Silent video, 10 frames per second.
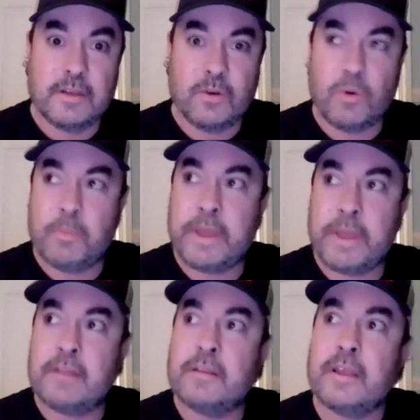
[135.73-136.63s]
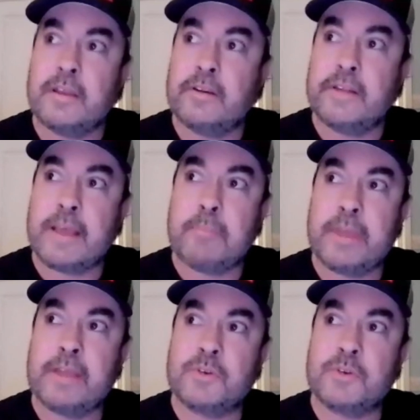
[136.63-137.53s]
Old Man and hearing that
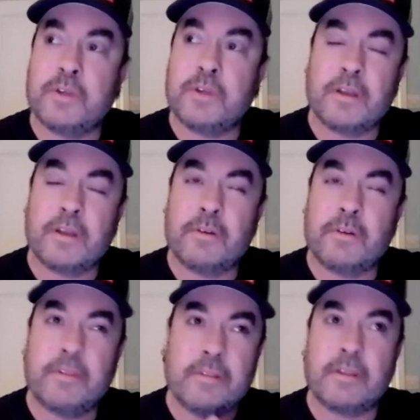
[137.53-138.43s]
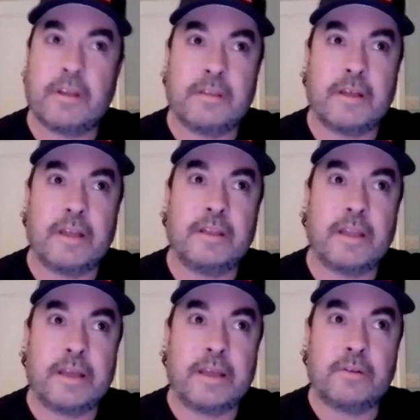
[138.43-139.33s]
banjo and going, I
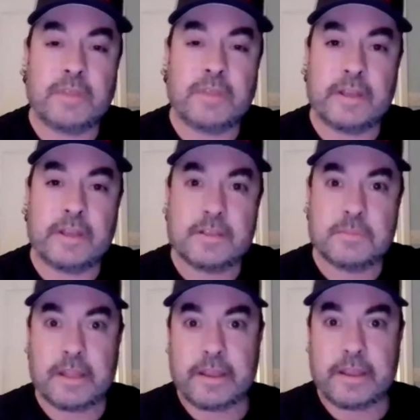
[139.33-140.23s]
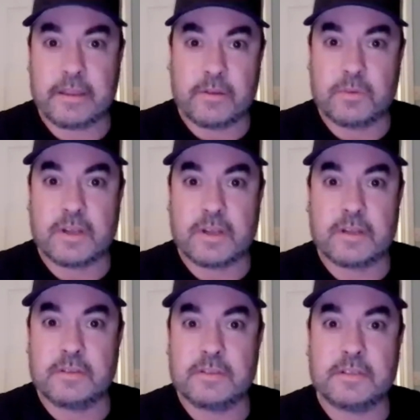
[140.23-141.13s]
don't know what that is, but I like it. We're
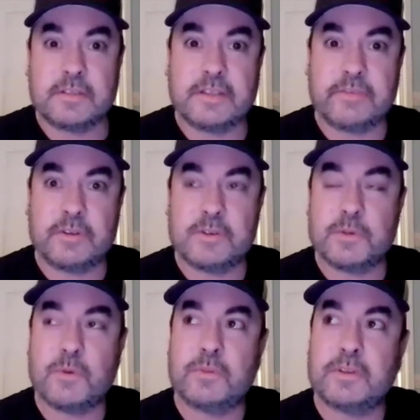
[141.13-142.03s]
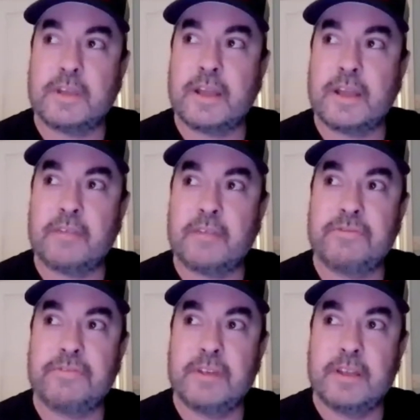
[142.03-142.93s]
talking 6, 7 years old and kind of,
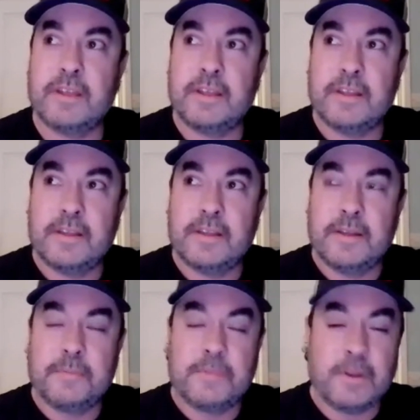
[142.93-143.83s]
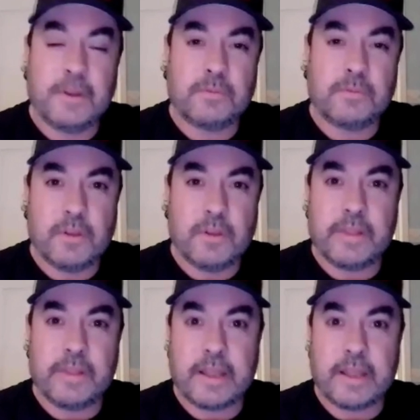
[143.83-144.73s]

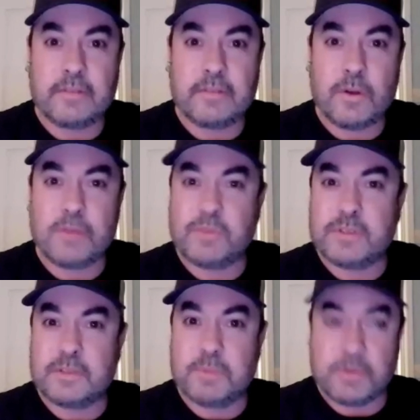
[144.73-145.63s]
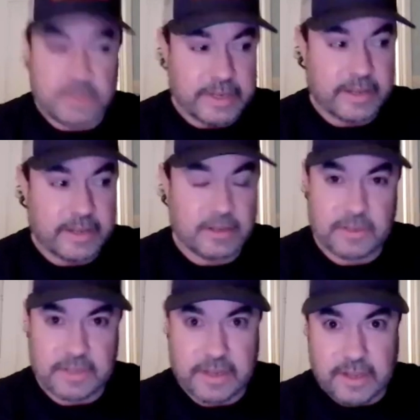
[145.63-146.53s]
knowing that I wasn't supposed to like
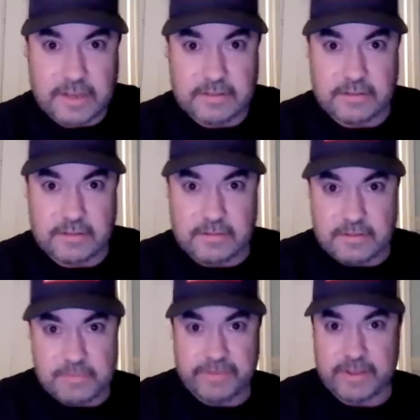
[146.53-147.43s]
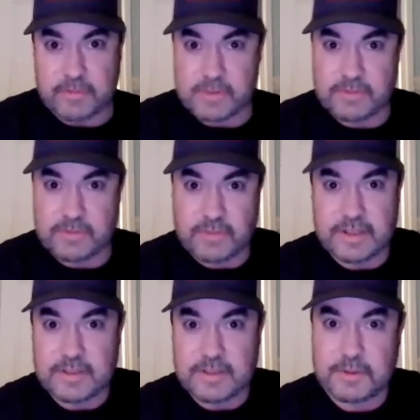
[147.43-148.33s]
country because I kind of, my family wasn't
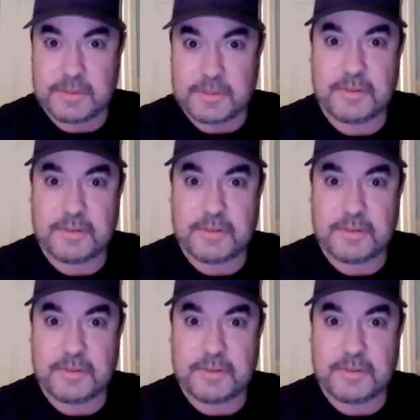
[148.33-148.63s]
really into it.